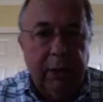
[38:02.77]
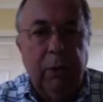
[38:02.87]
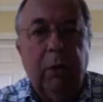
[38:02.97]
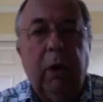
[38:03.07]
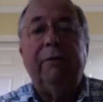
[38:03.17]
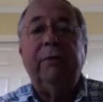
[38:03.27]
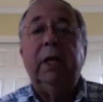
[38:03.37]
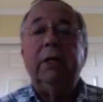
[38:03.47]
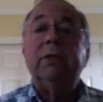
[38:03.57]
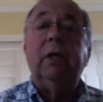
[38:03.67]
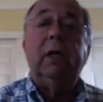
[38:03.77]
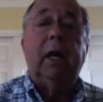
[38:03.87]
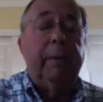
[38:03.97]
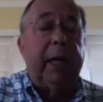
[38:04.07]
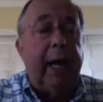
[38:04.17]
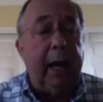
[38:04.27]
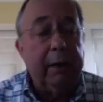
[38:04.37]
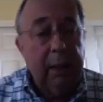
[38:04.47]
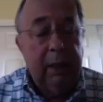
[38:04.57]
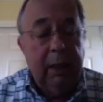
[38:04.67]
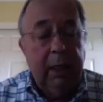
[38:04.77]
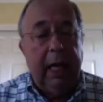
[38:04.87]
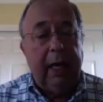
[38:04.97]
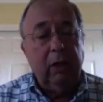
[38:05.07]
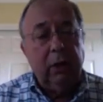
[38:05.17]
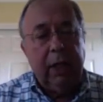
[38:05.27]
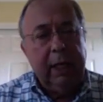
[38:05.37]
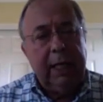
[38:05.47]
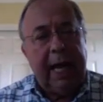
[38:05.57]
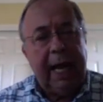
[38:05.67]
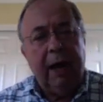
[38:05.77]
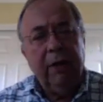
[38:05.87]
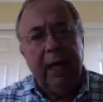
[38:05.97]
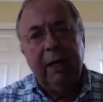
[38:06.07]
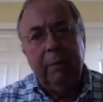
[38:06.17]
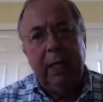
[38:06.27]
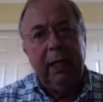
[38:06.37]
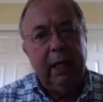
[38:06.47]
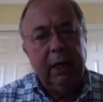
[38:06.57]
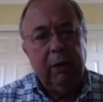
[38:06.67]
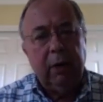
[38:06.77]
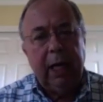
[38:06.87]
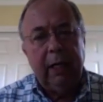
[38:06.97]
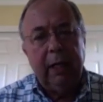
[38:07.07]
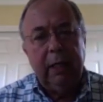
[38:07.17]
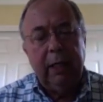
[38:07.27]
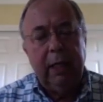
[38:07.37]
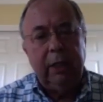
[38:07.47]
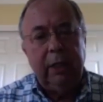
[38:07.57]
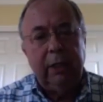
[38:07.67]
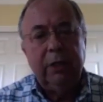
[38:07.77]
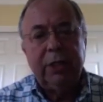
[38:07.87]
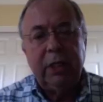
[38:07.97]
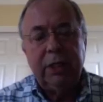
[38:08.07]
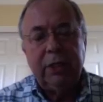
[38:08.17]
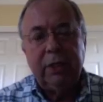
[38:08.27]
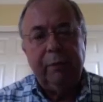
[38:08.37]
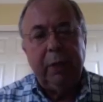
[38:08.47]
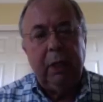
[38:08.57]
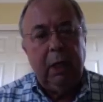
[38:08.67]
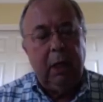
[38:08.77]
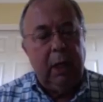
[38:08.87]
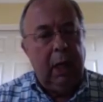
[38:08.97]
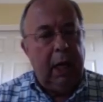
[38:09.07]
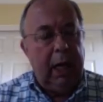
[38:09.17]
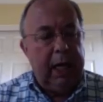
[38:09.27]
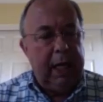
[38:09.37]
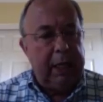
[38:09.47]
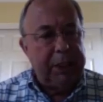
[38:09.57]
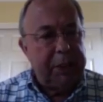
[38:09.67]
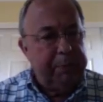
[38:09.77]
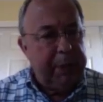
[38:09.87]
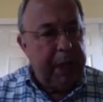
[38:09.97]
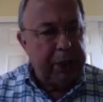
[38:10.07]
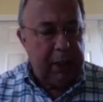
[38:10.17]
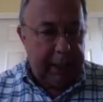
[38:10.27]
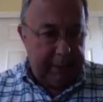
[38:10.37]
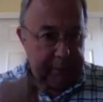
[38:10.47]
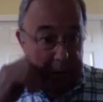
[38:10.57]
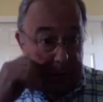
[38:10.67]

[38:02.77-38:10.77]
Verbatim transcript: new offerings that are coming out and looking at how they can be integrated into your system. Especially,